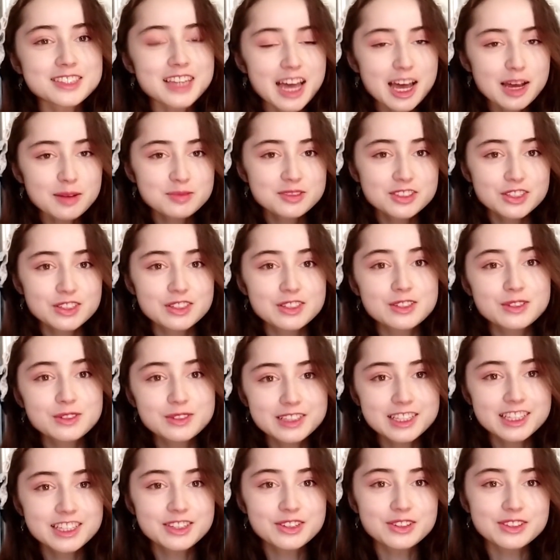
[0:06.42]

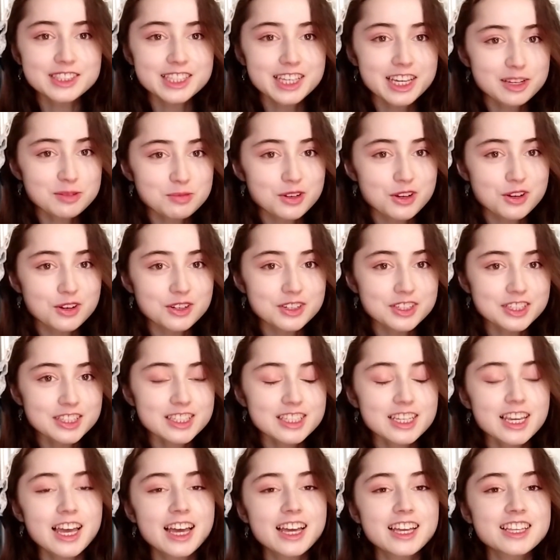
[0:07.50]
absolutely not apricot,
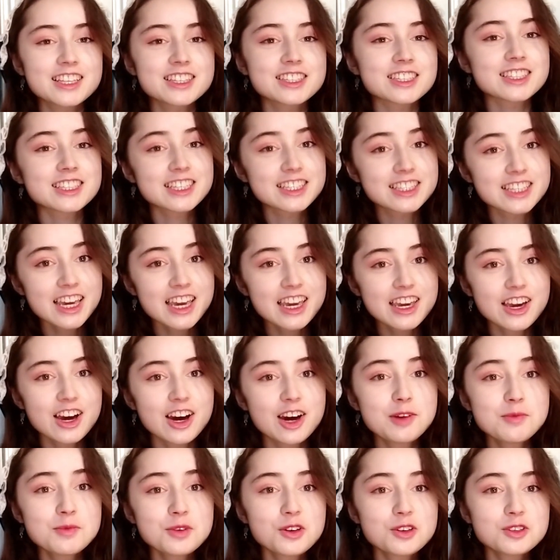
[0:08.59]
and today
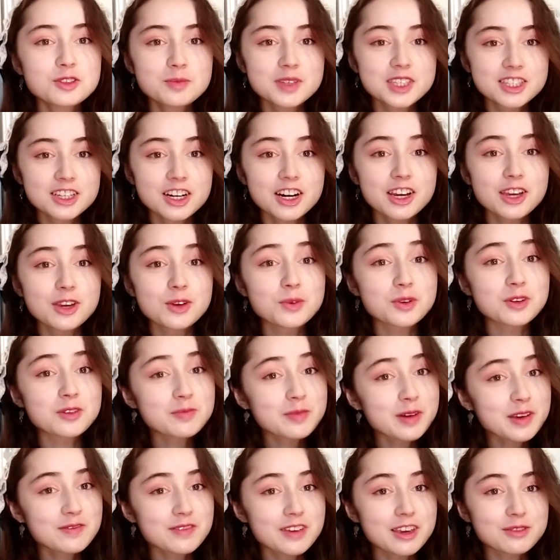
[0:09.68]
I'm going to be dyeing one of
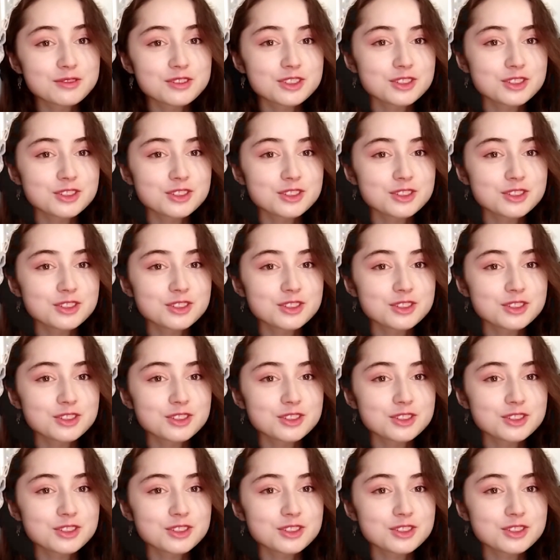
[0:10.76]
my favourite